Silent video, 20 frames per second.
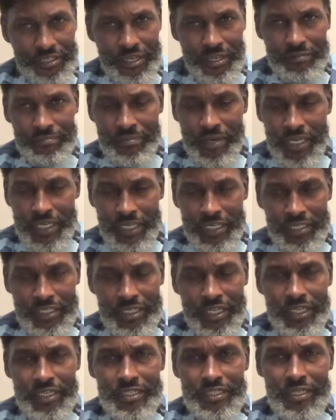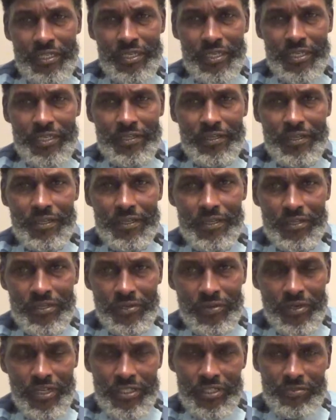that make it desolate. You
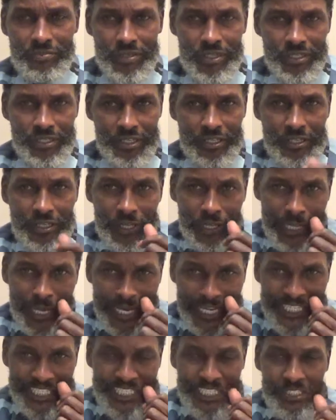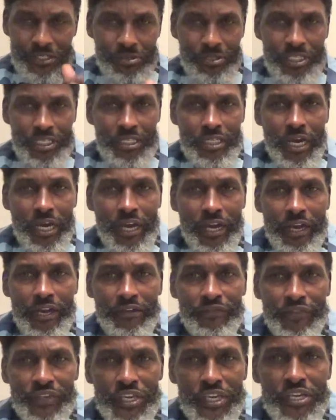know, that's when the last
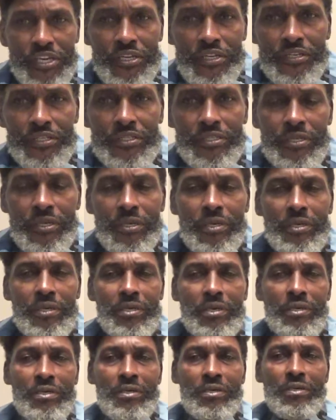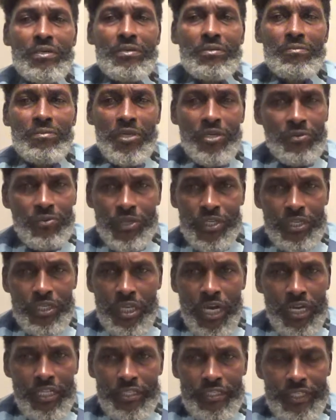3.5 years. But we're
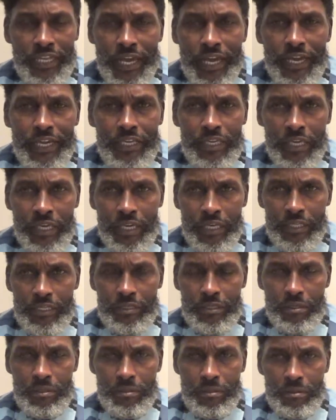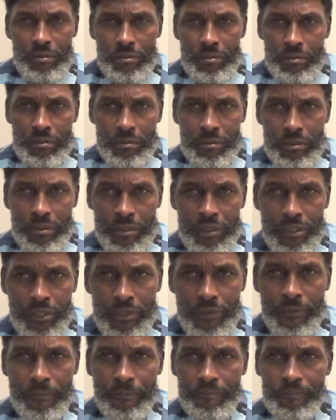not there yet, you
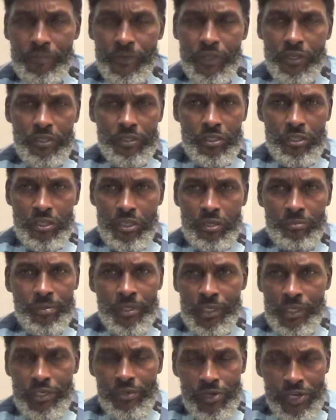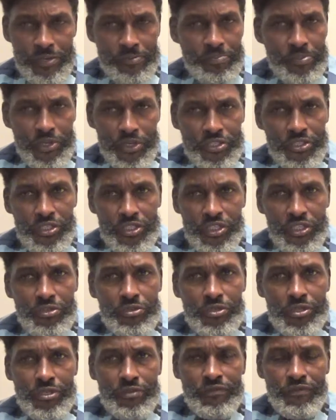know, because it could be great
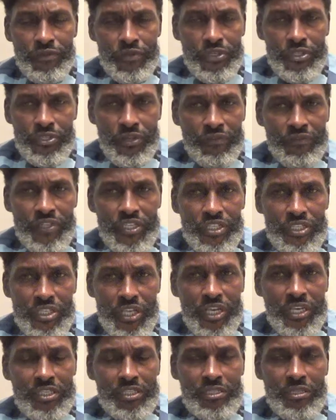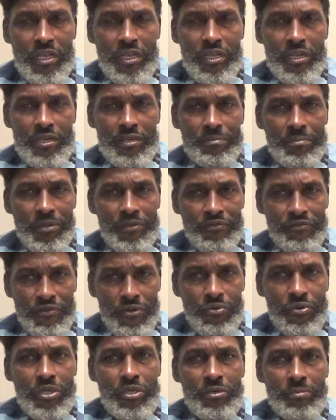persecution first of the saints
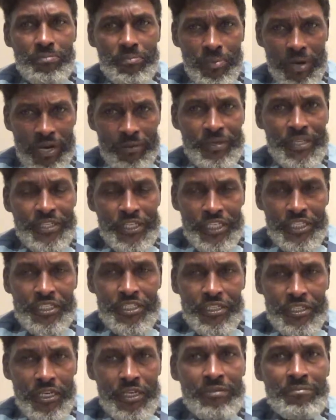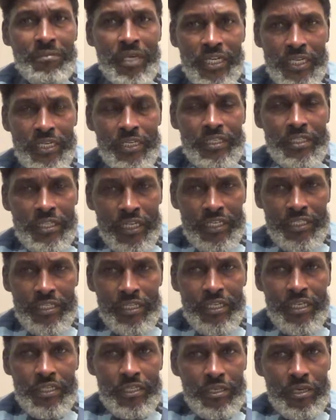before the abomination that make it
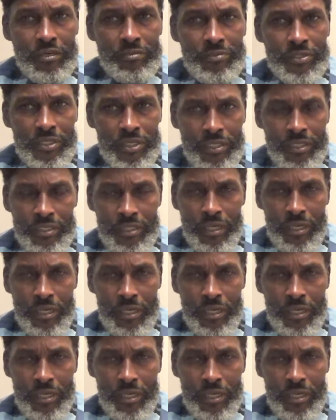desolate comes in.